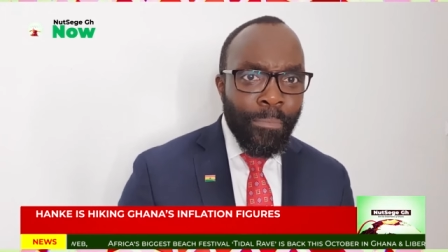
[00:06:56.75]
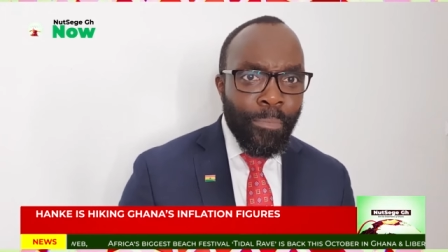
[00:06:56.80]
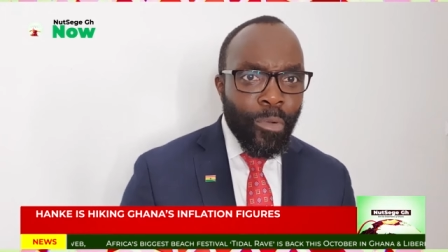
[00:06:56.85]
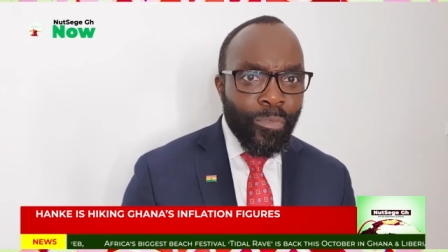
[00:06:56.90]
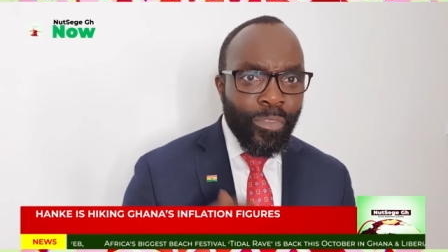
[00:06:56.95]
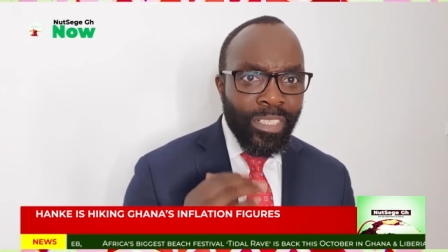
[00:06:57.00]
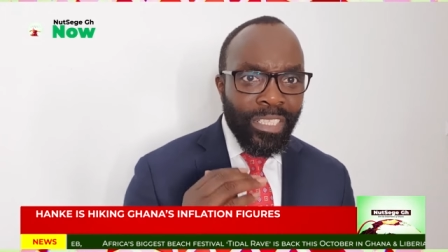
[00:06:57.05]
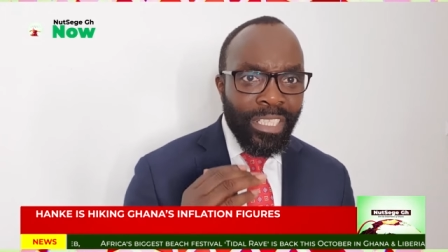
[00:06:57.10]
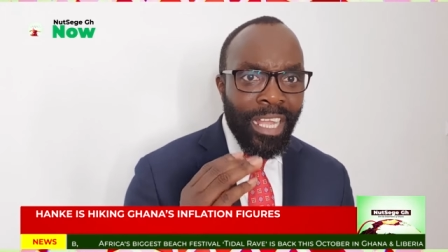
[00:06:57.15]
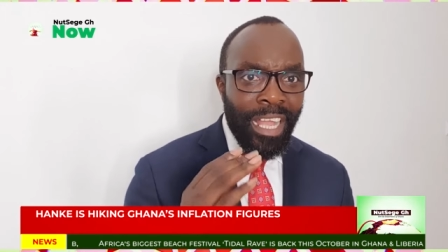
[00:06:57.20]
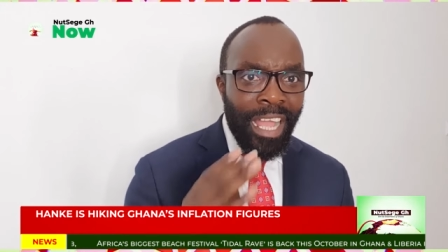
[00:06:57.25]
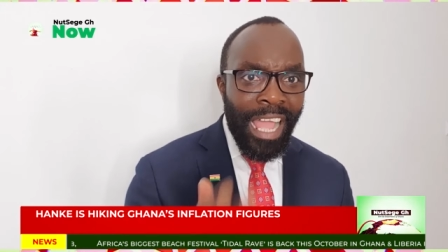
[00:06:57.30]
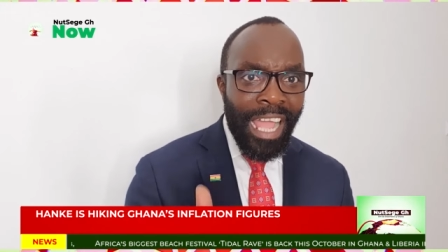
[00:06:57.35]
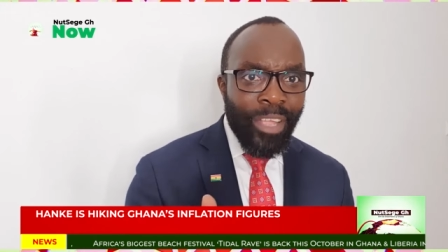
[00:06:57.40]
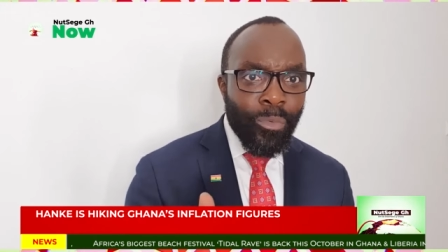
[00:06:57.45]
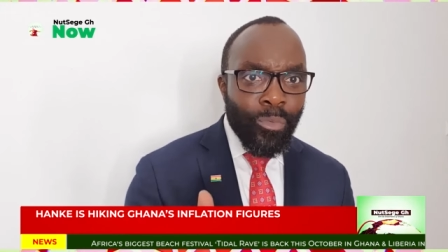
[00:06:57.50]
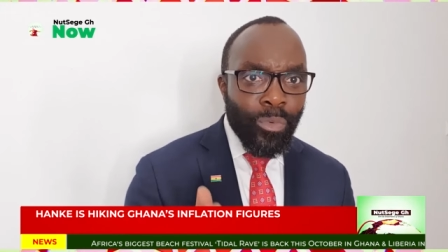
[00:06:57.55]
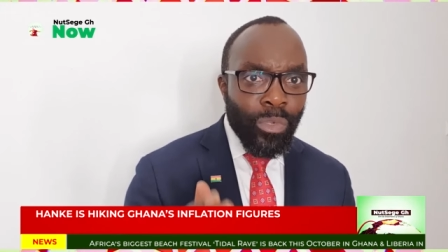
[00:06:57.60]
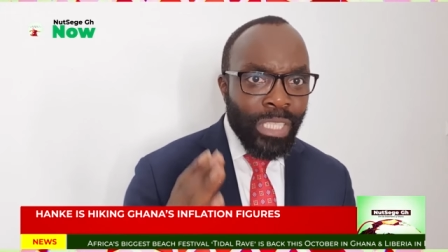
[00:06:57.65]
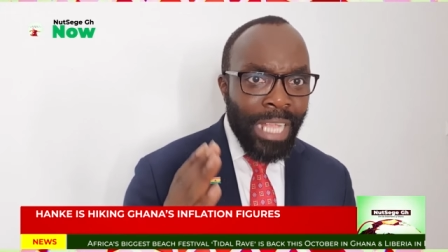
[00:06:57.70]
Professor
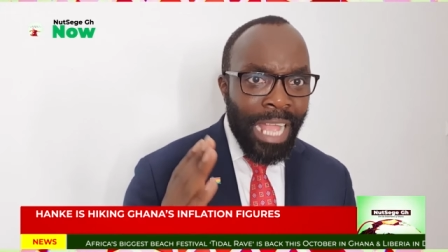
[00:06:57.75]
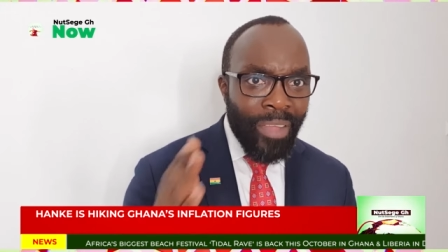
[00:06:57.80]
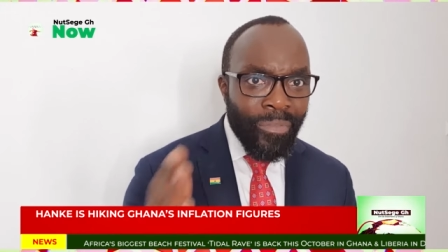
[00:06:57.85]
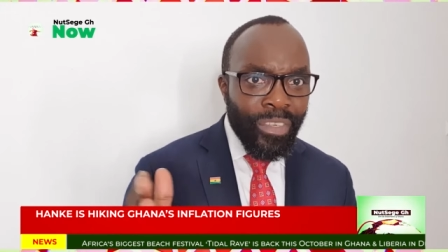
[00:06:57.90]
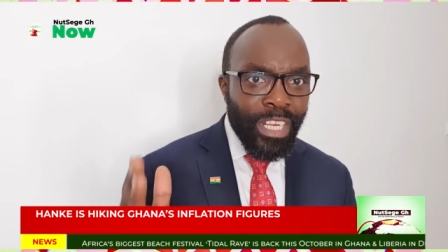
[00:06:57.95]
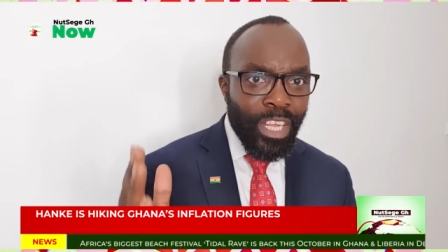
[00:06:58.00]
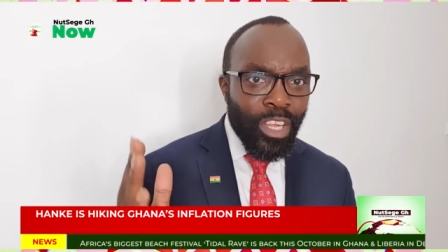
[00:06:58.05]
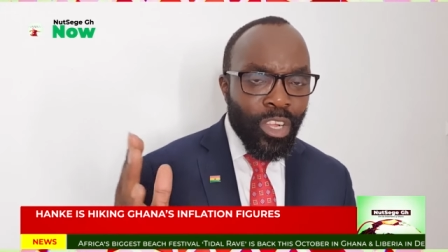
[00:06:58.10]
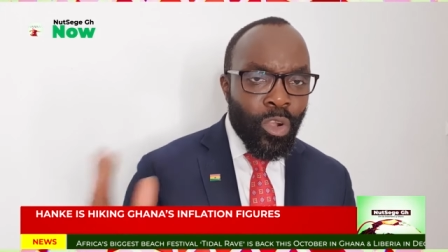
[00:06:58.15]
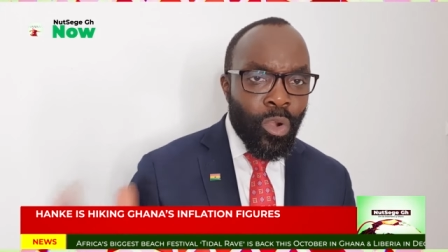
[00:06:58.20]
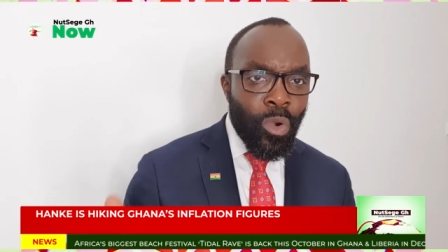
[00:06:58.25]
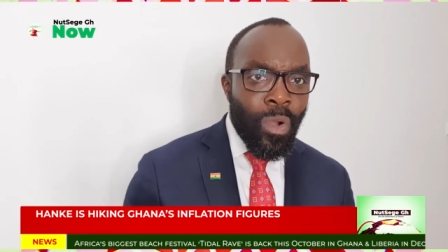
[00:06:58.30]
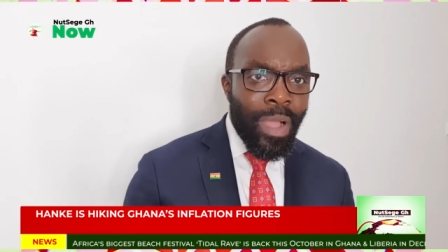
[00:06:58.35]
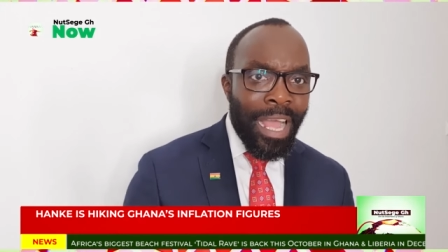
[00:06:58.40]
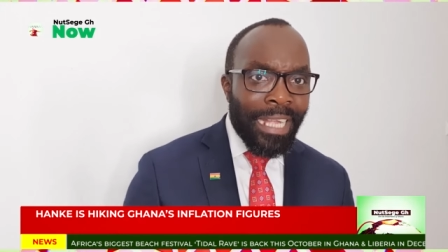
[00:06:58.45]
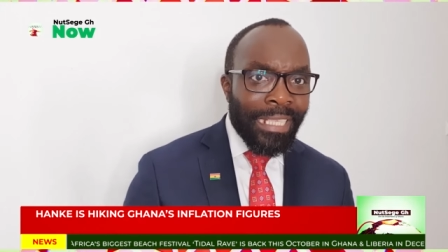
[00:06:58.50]
Hanke was having a go